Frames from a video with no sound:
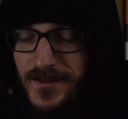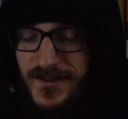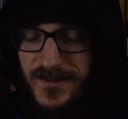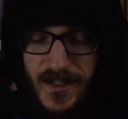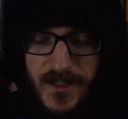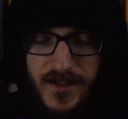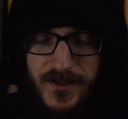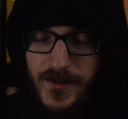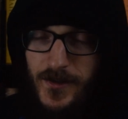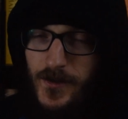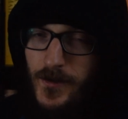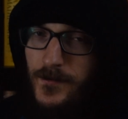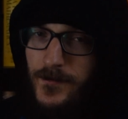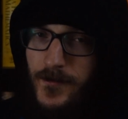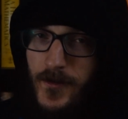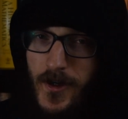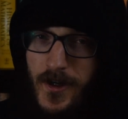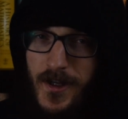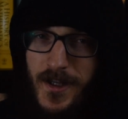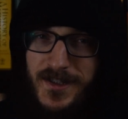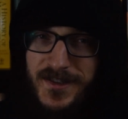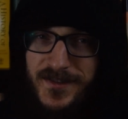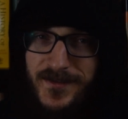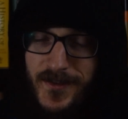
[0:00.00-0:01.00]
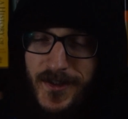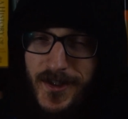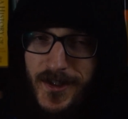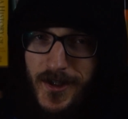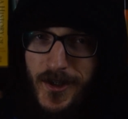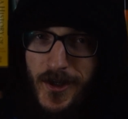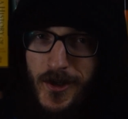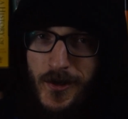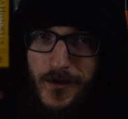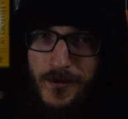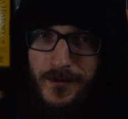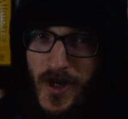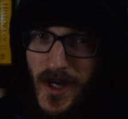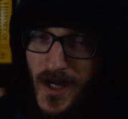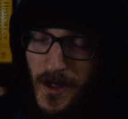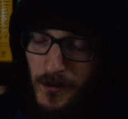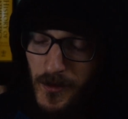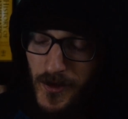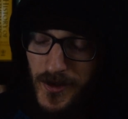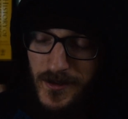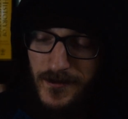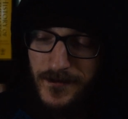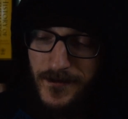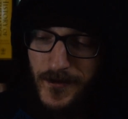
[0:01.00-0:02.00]
Stay tuned for our next video. I'm
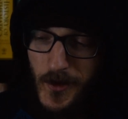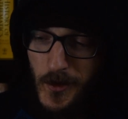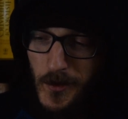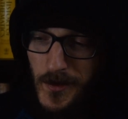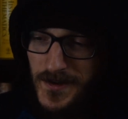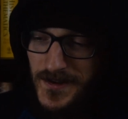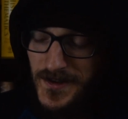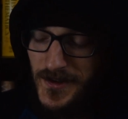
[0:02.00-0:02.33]
looking forward